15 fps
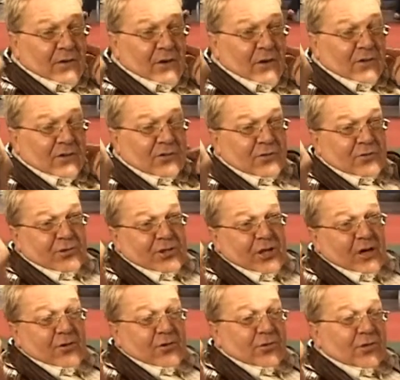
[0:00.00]
for another two
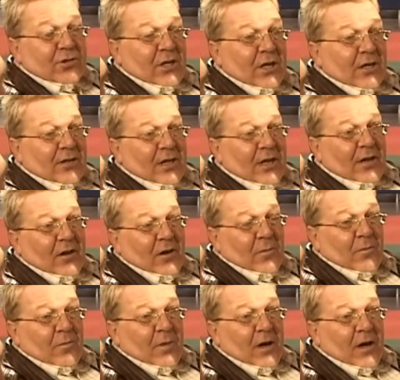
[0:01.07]
shows, and then
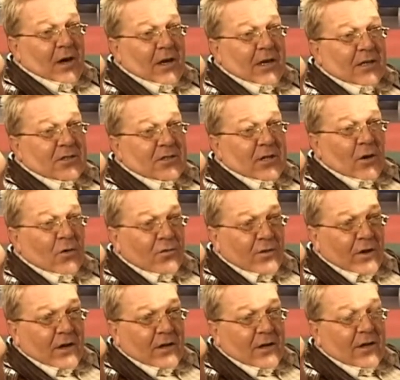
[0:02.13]
I'm uh, in
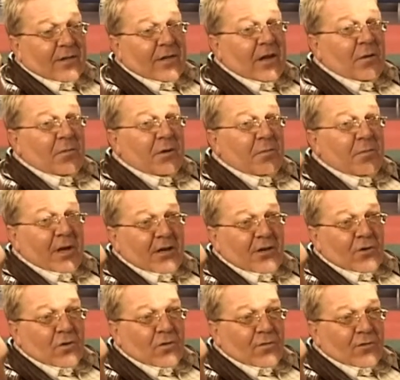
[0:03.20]
Dover, and then I'm in
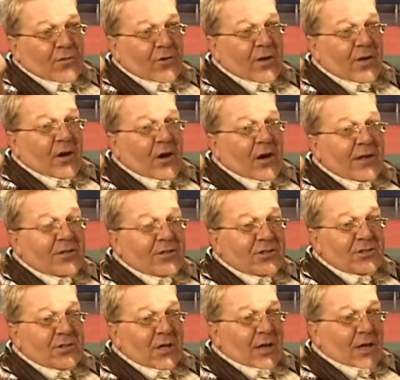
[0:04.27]
Benidorm for three nights,